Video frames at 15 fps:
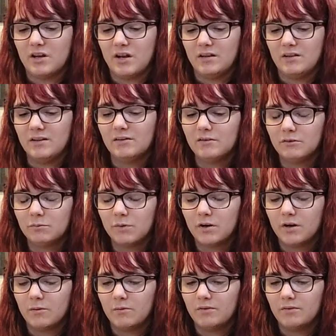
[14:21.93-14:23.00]
And this is what
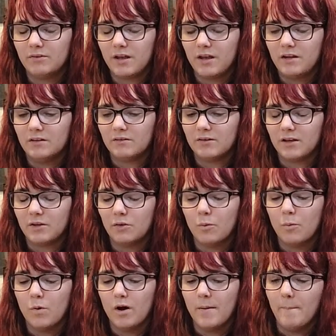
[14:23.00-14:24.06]
I would say is like the
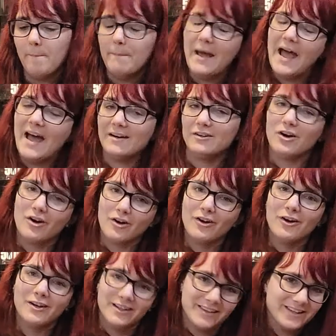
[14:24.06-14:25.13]
one bad
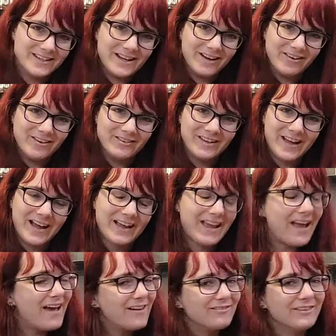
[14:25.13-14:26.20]
card in the tarot deck.
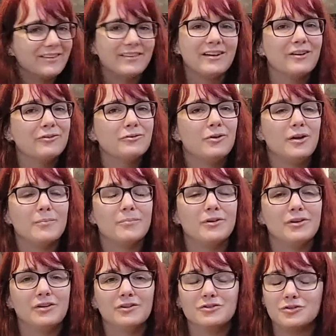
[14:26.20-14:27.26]
Everything else you can put a
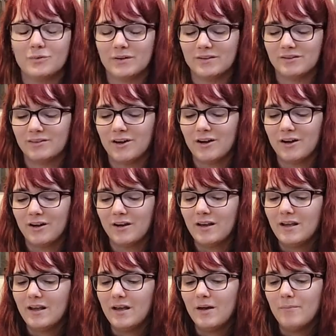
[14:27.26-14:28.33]
good twist on,
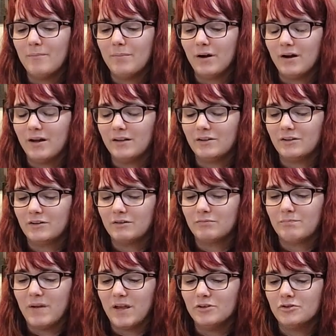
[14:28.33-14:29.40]
but
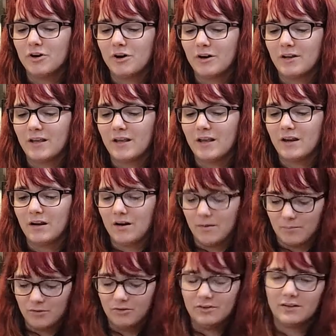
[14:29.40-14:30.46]
Major Arcana
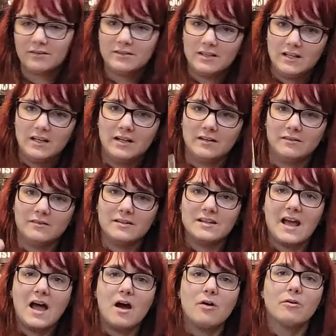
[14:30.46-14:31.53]
number 16 is the
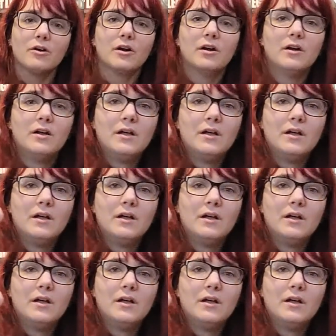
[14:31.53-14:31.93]
Tower.